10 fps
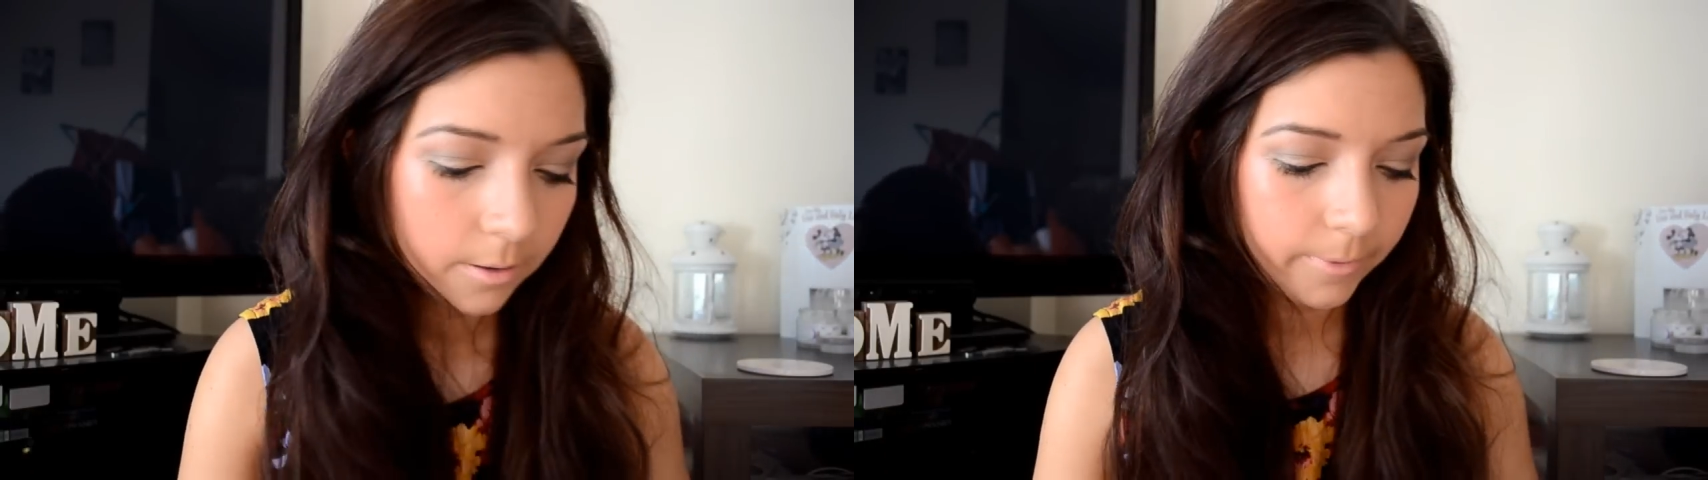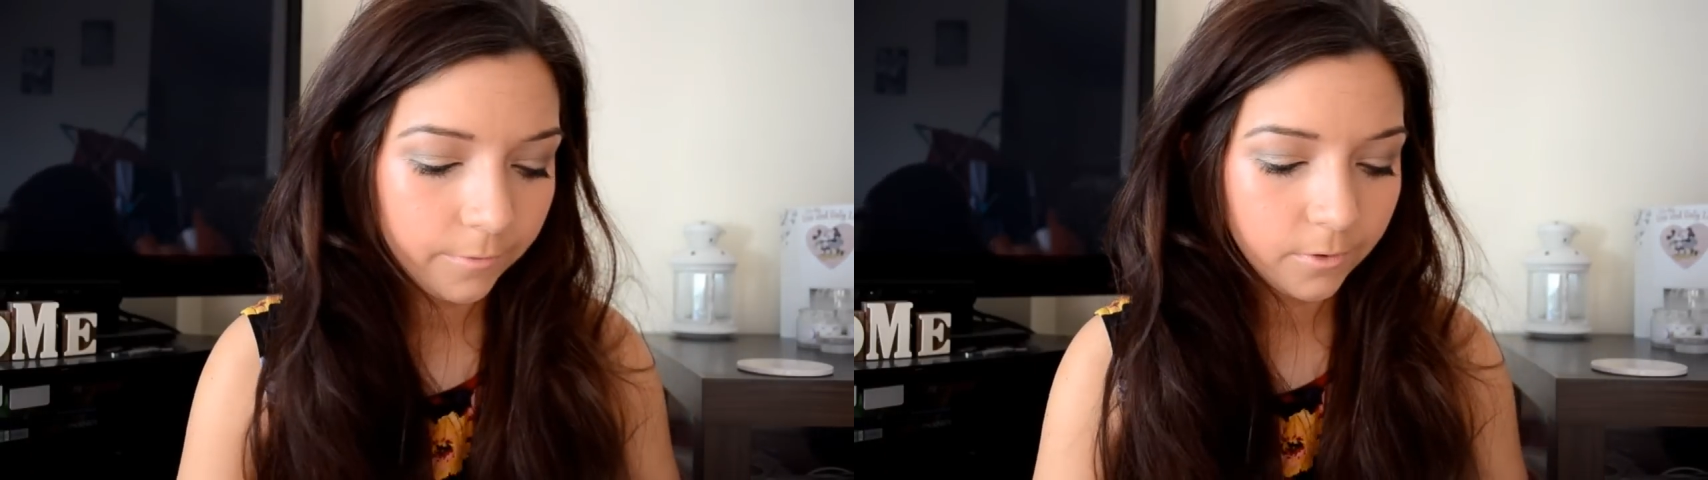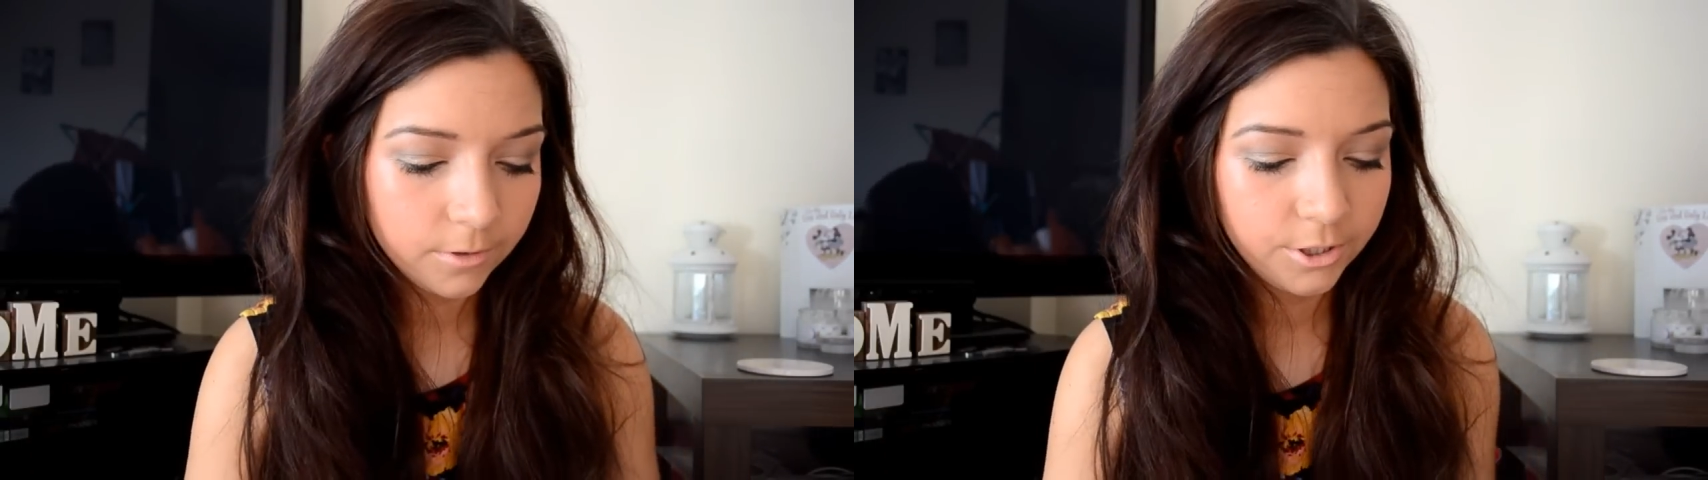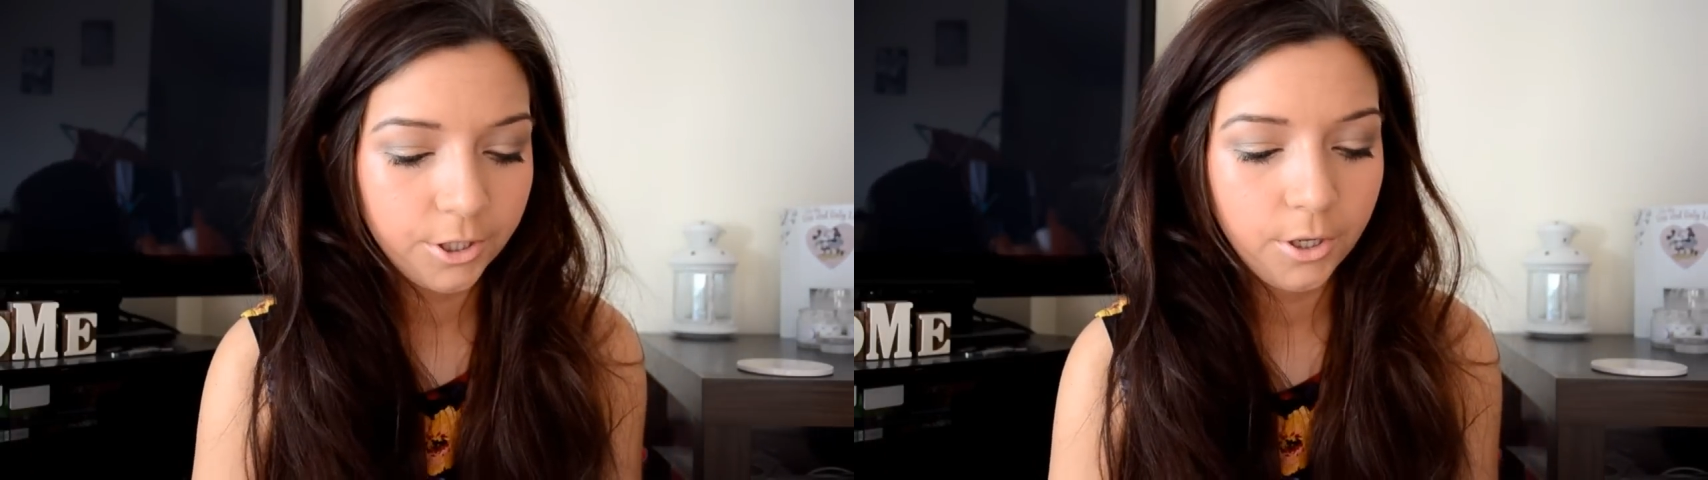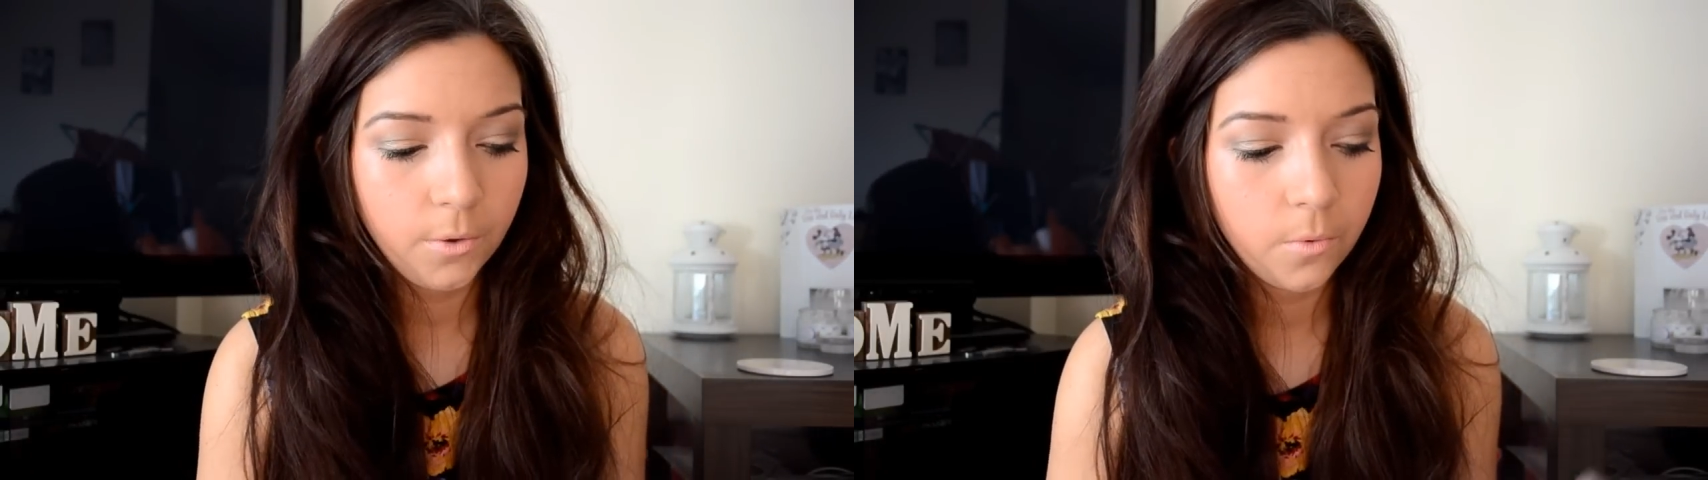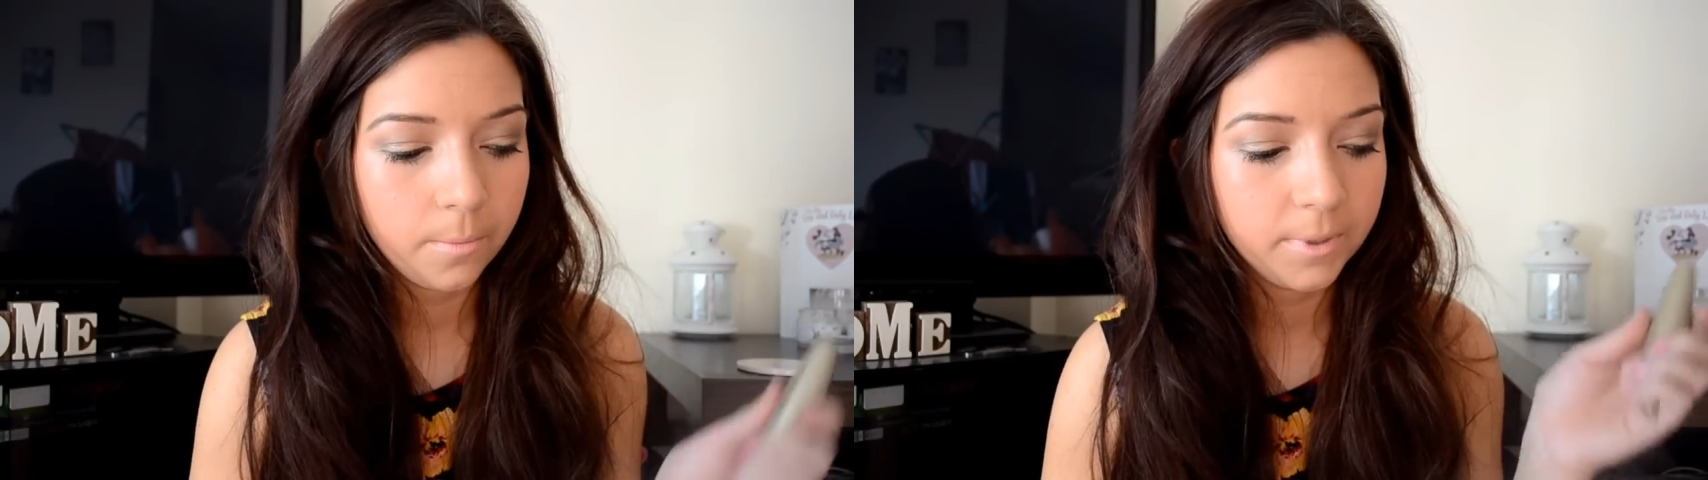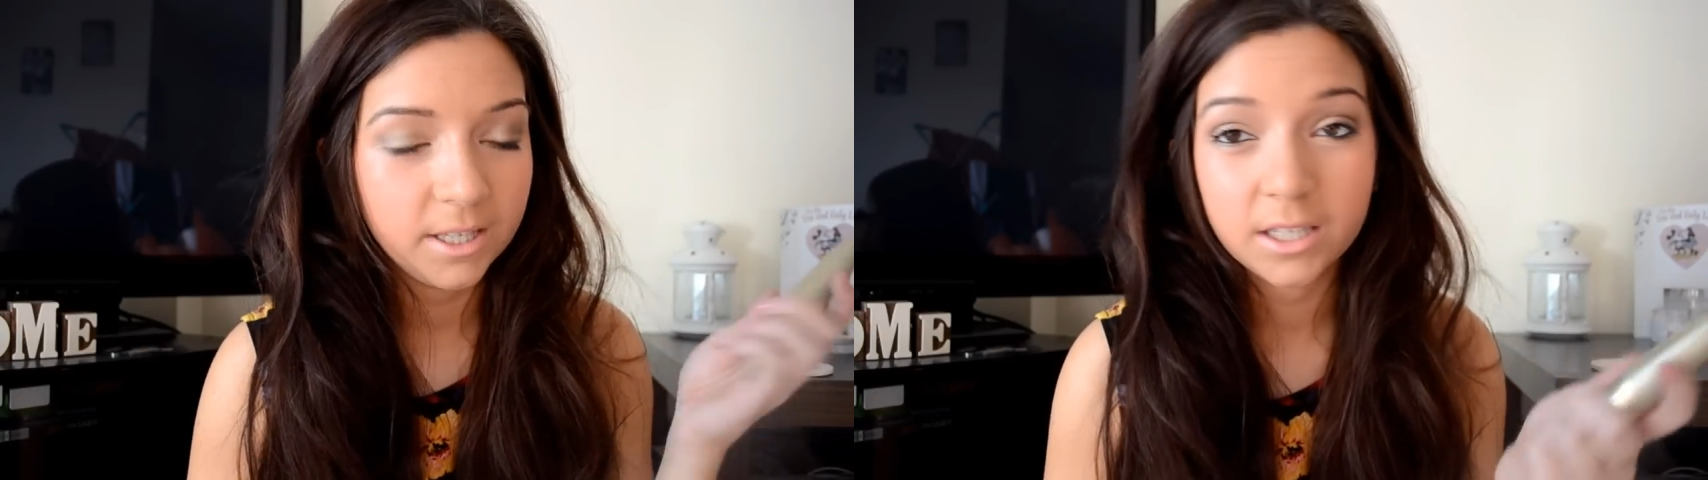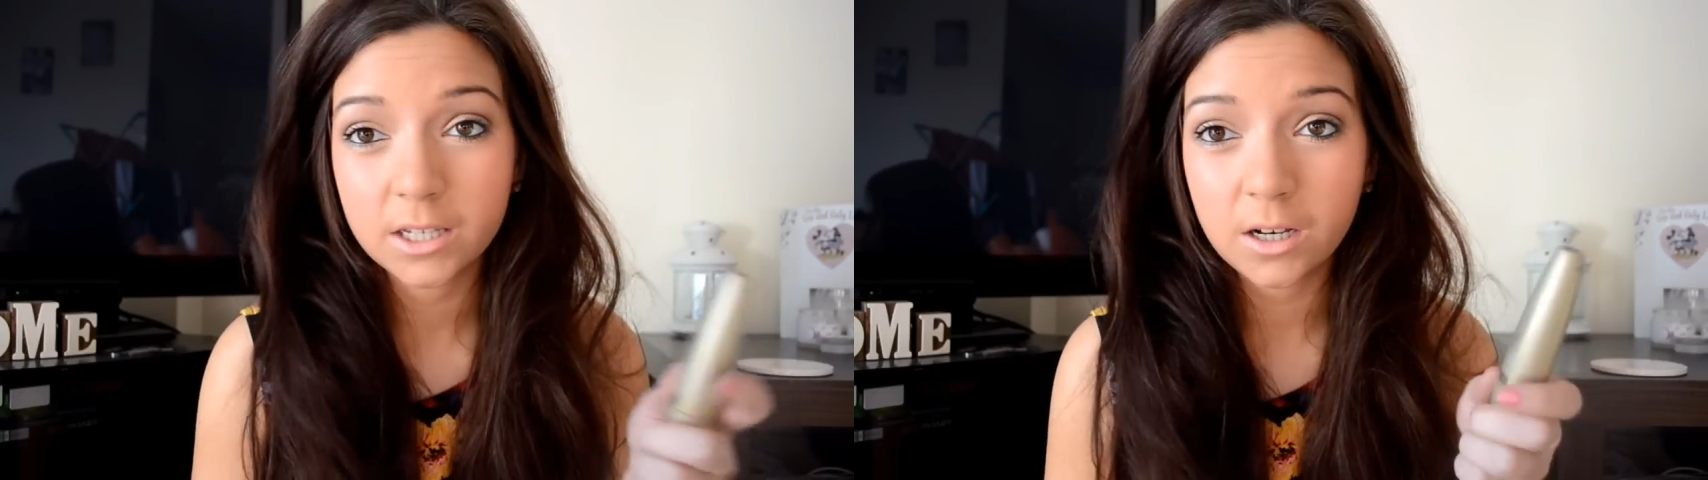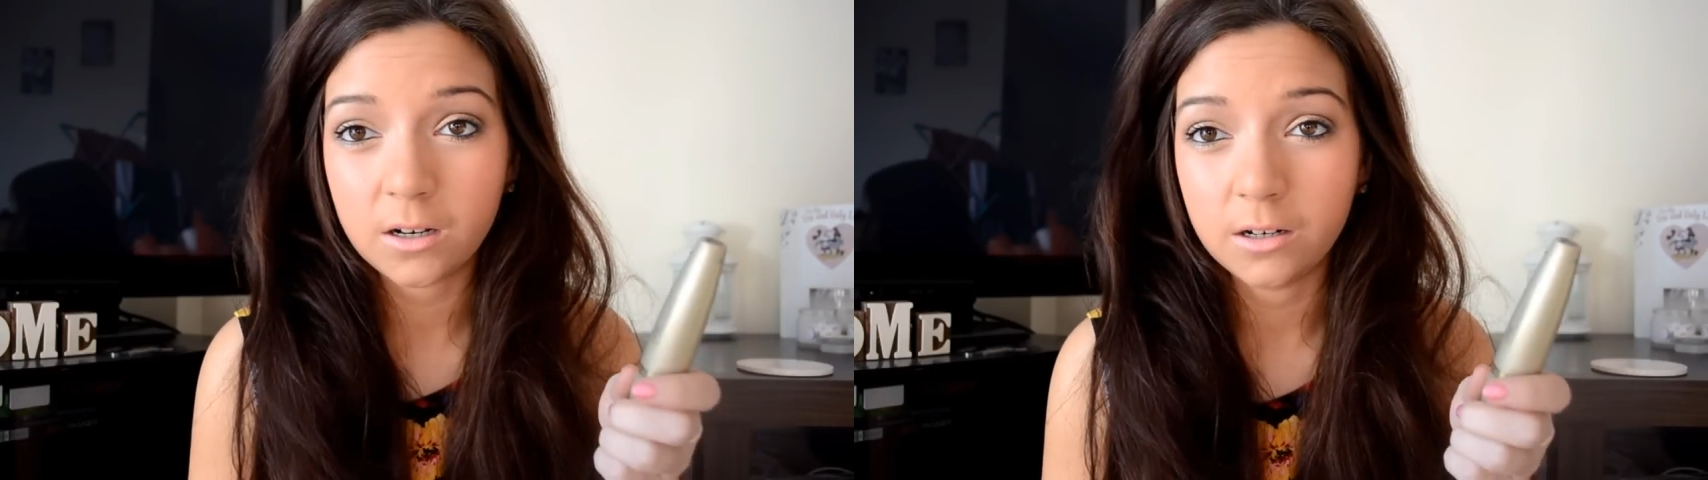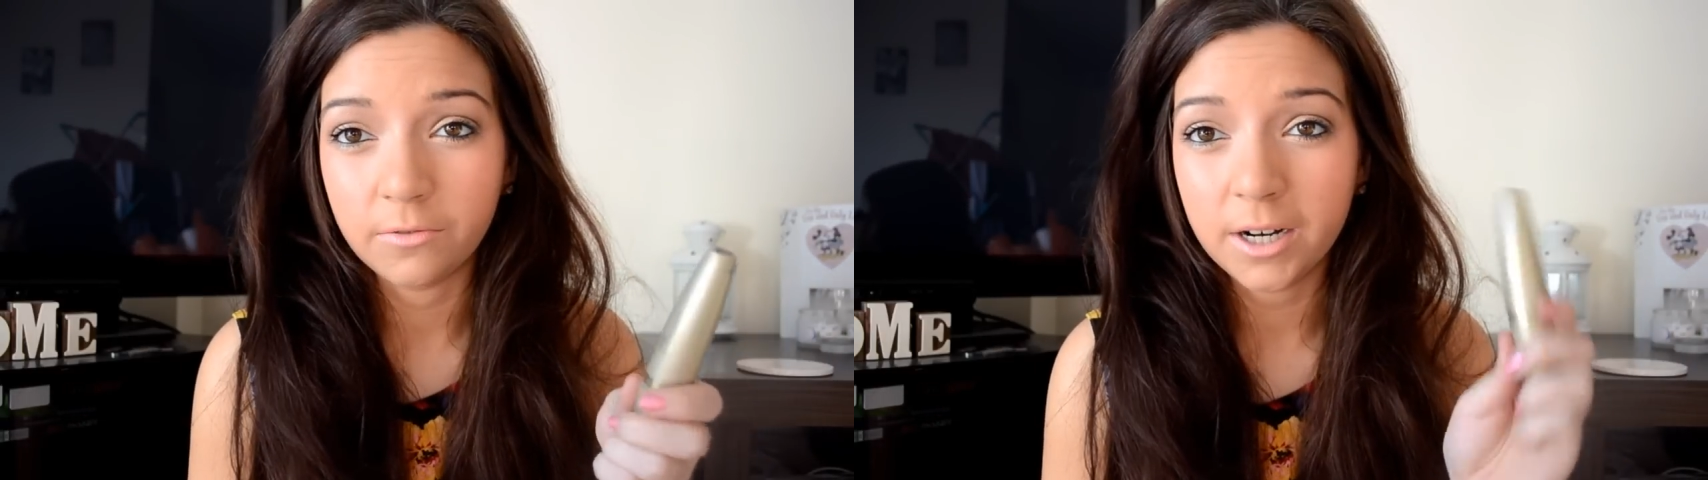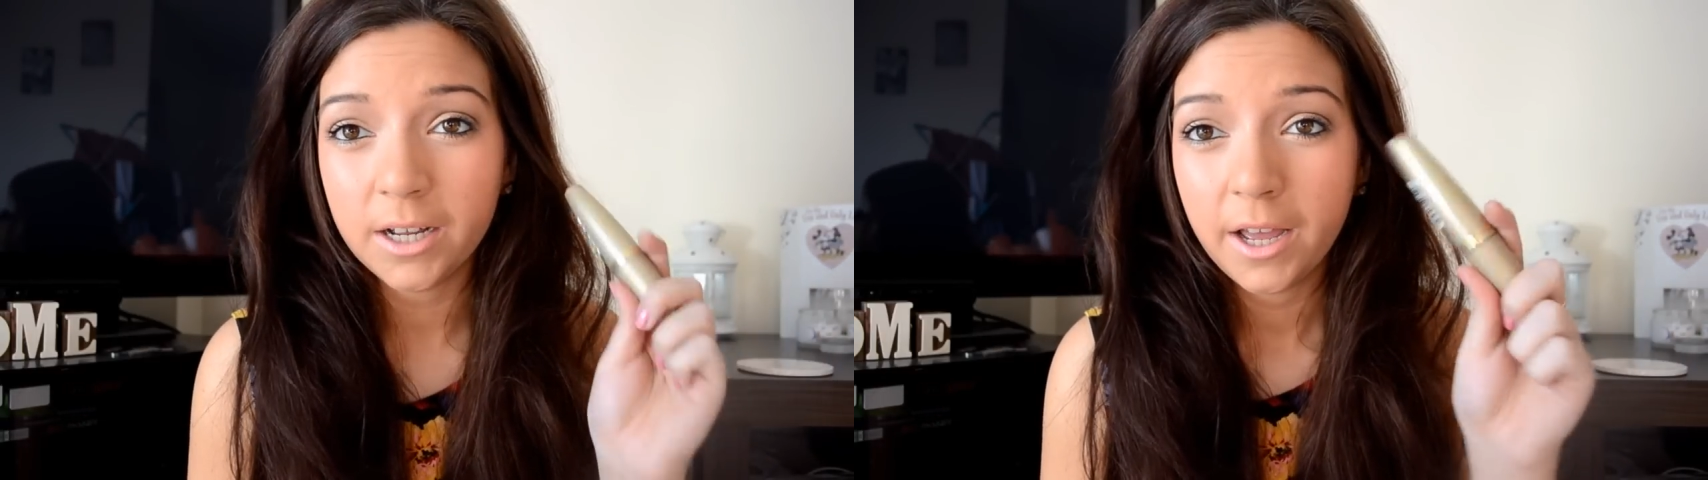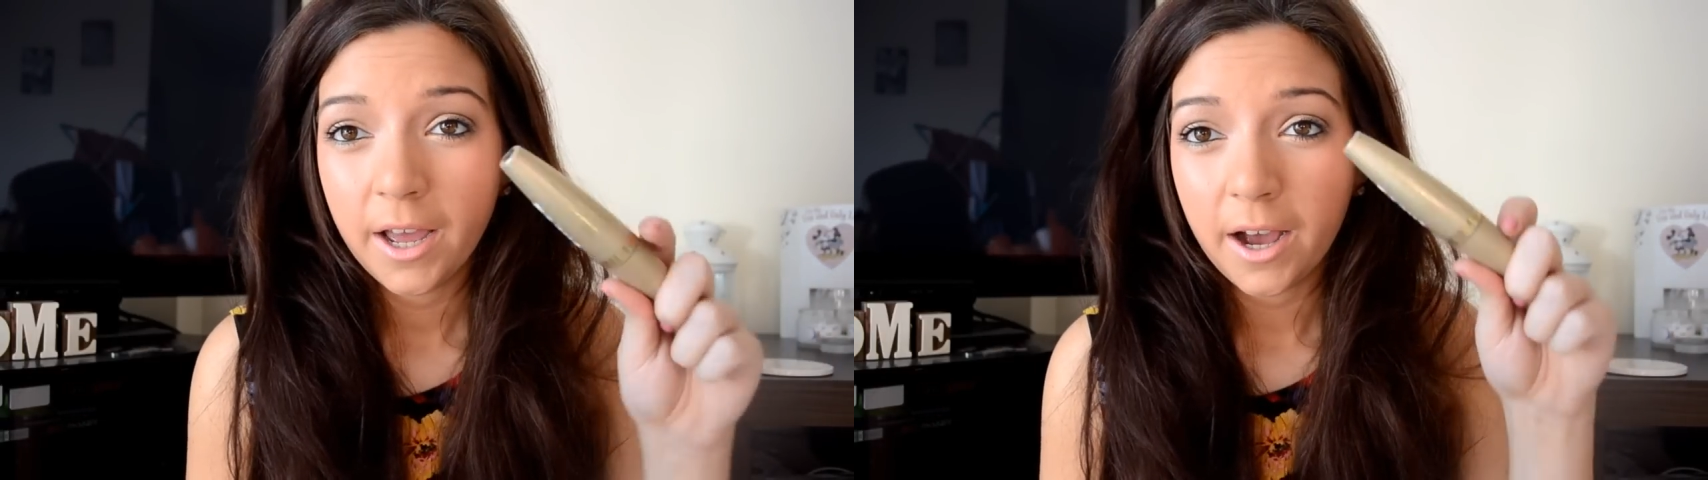Moving on to mascara,